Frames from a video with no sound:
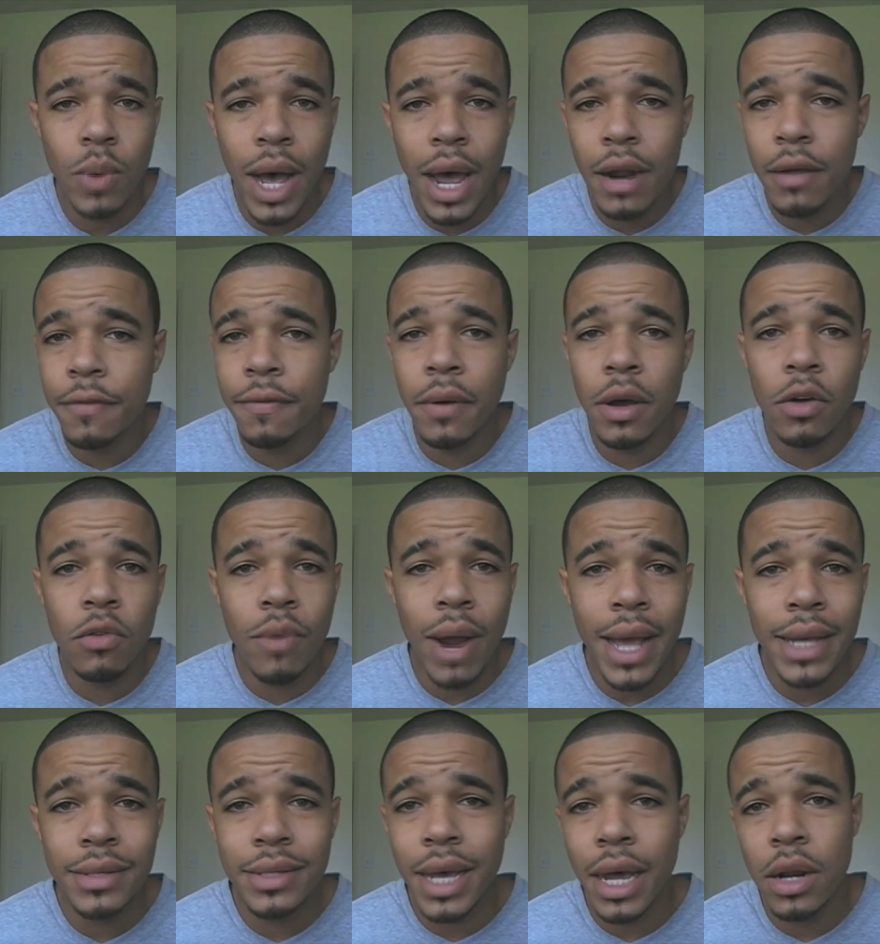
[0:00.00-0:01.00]
Why the fuck
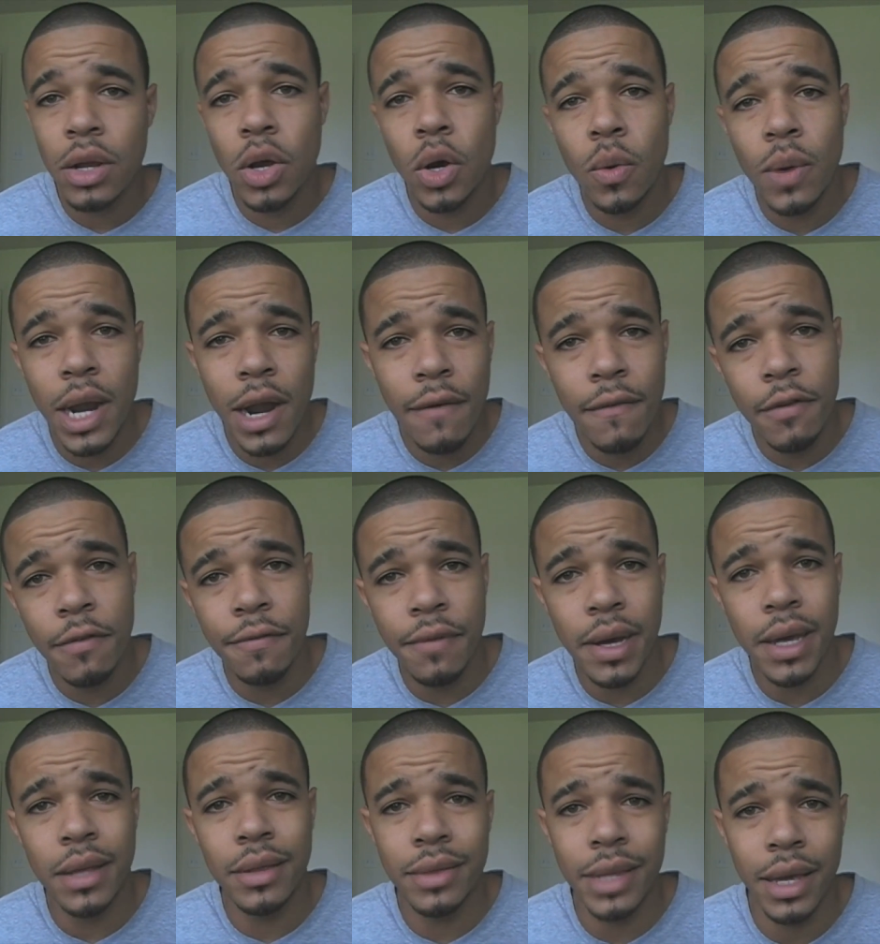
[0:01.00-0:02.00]
rice gotta go with every
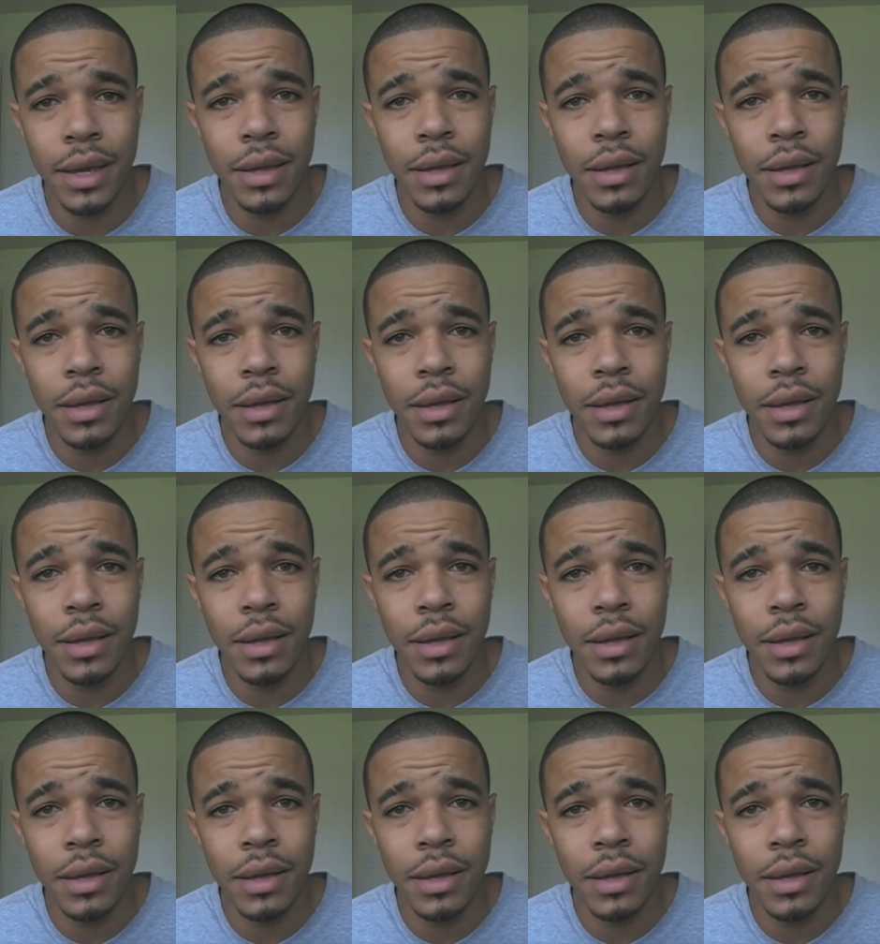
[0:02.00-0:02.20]
fucking thing?